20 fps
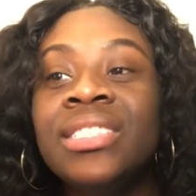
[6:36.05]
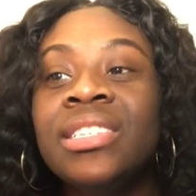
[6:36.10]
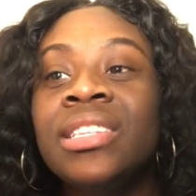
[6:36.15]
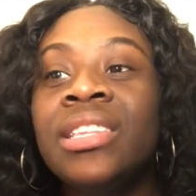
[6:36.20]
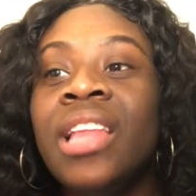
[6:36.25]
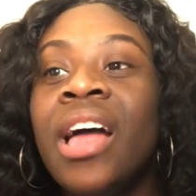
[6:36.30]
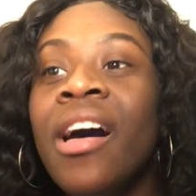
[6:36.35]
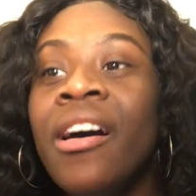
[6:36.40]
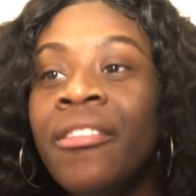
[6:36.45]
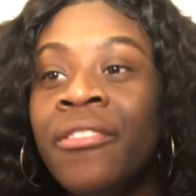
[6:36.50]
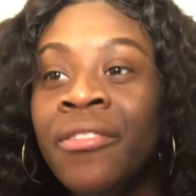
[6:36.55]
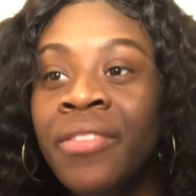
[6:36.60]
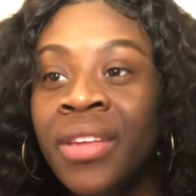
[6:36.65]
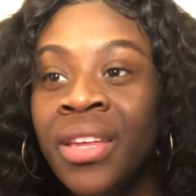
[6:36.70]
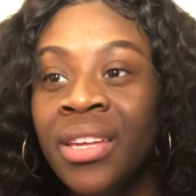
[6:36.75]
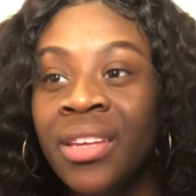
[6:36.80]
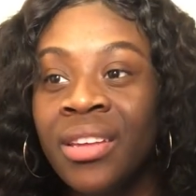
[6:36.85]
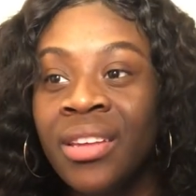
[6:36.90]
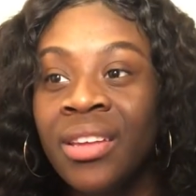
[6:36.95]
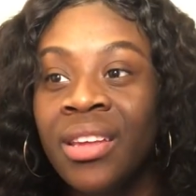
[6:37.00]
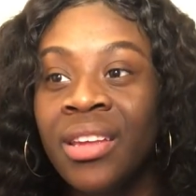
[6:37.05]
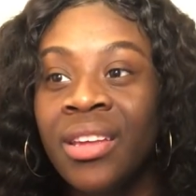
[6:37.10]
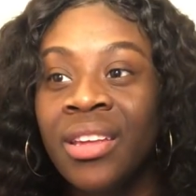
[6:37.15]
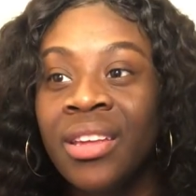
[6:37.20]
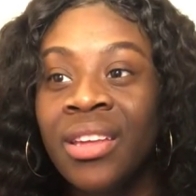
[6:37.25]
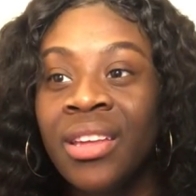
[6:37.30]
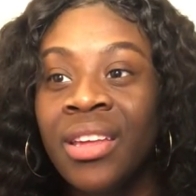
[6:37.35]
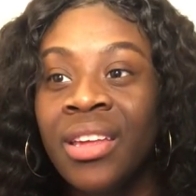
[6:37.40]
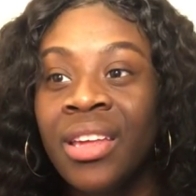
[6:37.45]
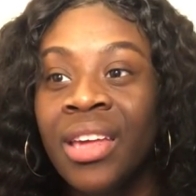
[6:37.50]
love
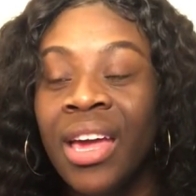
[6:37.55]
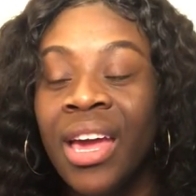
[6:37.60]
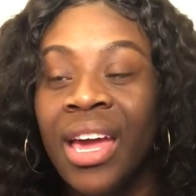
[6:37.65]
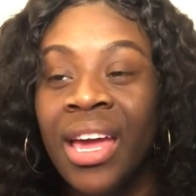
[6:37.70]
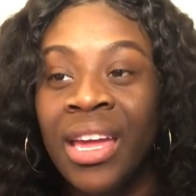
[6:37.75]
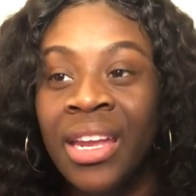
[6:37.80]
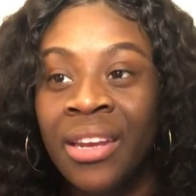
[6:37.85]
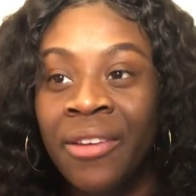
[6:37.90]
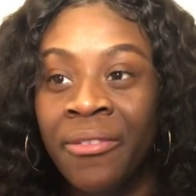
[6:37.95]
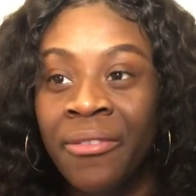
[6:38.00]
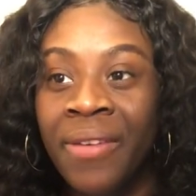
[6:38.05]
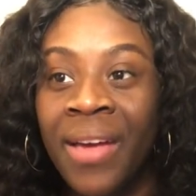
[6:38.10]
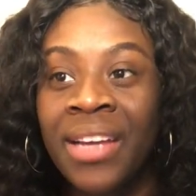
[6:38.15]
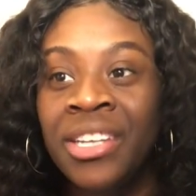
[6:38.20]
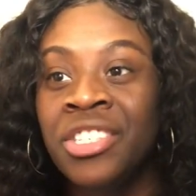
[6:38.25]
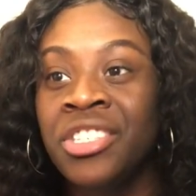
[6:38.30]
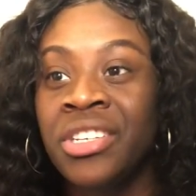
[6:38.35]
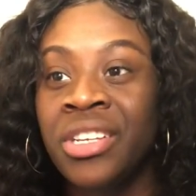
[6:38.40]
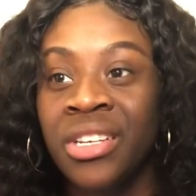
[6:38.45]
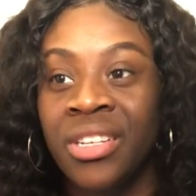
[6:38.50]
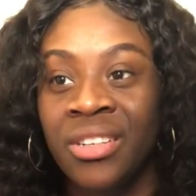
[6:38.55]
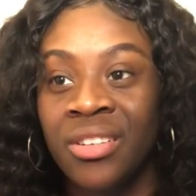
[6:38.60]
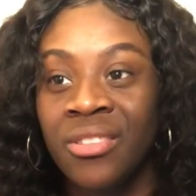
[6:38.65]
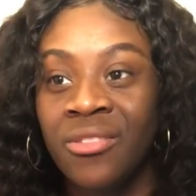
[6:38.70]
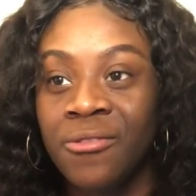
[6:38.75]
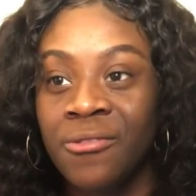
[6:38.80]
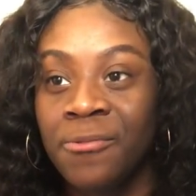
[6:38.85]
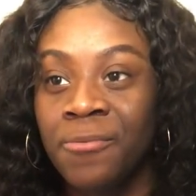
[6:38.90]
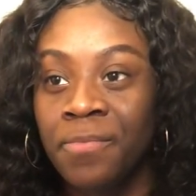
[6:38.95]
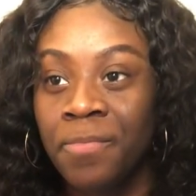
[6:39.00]
and
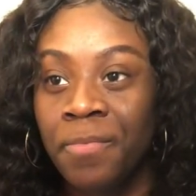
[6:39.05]
affection.